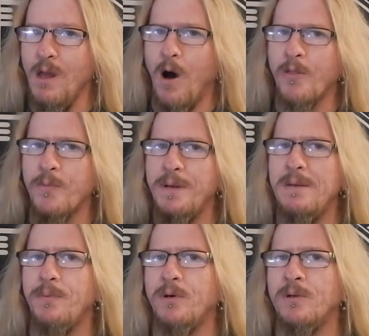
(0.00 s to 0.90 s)
other
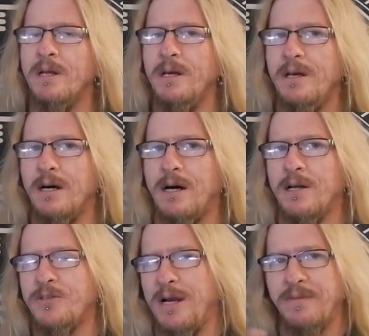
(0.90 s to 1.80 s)
people
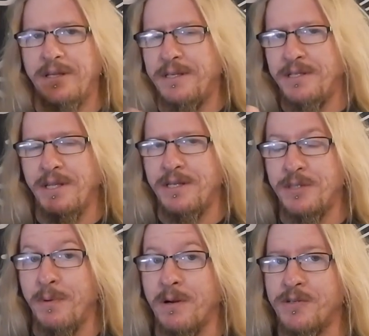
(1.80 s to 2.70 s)
uh, traveling in these, in
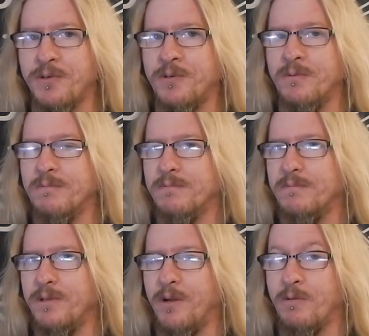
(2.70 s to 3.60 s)
these, spiritual
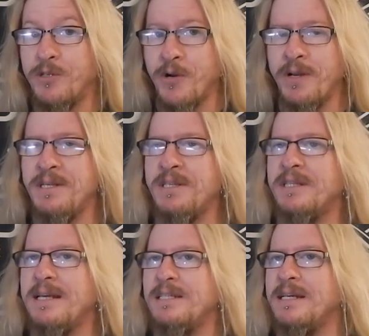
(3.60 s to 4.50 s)
you know journeys
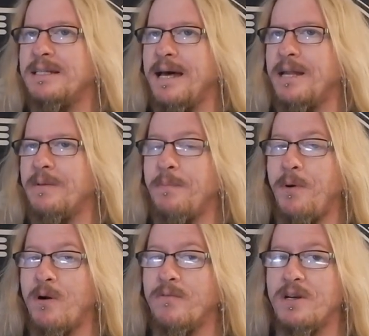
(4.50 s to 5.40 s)
and things like that and that
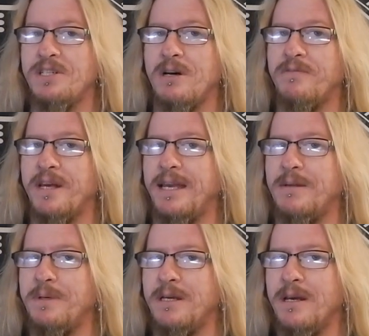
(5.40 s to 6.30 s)
part of ourself that
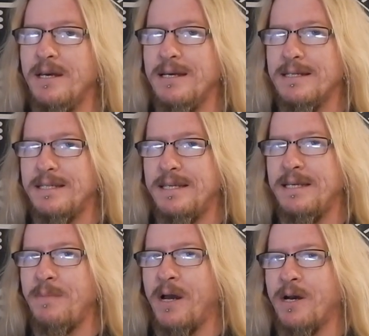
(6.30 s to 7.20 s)
can be
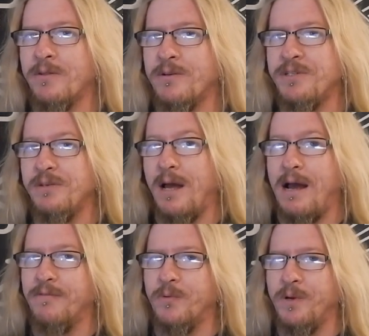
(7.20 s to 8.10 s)
seen by others
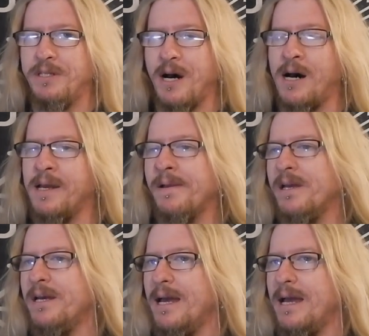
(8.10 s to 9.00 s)
after we die
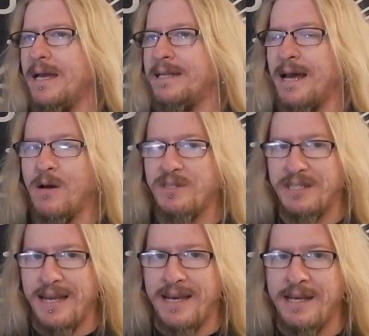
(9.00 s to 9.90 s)
and now
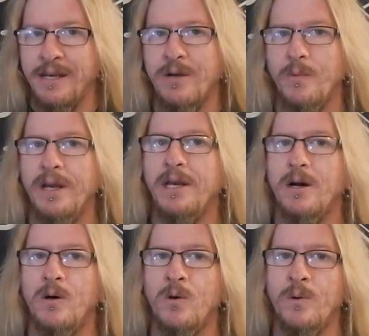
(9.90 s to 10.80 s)
today we
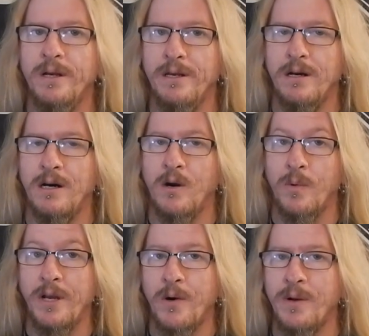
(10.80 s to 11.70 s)
go uh, or
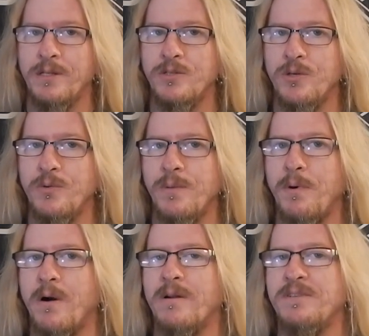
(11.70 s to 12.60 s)
we go into the
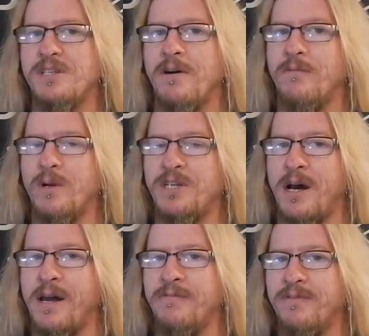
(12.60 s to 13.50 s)
part of self which
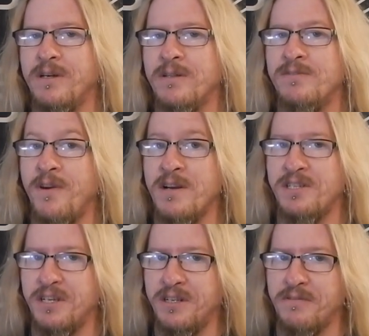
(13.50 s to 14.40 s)
i feel is very
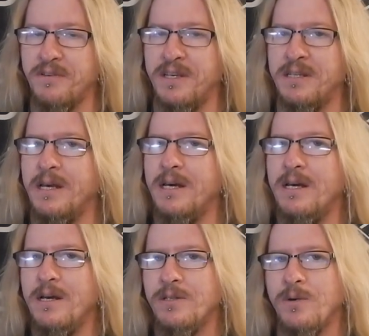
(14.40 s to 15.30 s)
significant
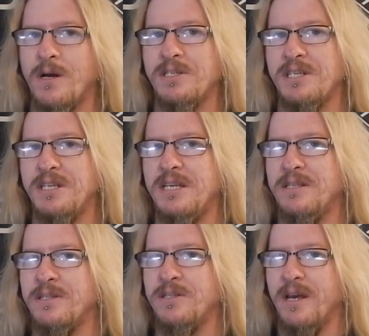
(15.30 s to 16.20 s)
to us as
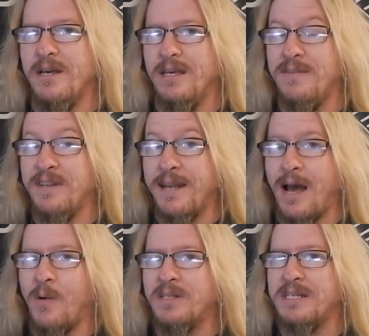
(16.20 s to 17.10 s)
heathens even
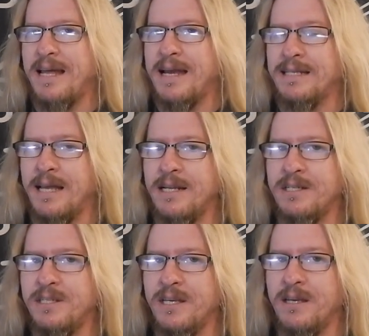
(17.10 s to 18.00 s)
now and today and that
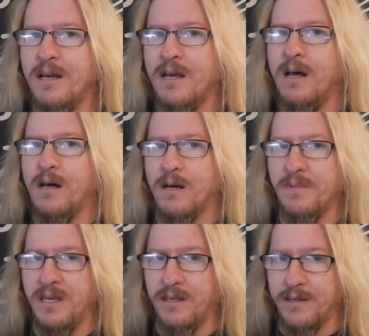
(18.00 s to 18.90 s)
is the
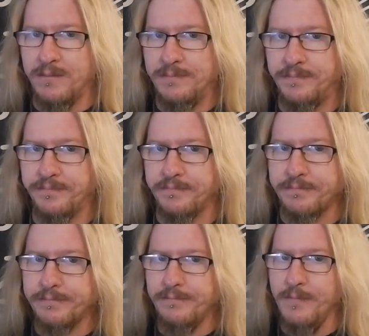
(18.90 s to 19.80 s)
hamingya
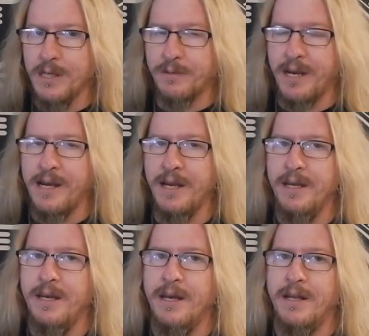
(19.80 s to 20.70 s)
okay
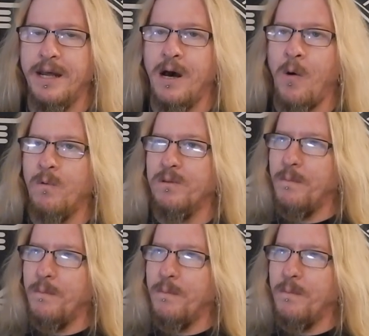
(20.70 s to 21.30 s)
now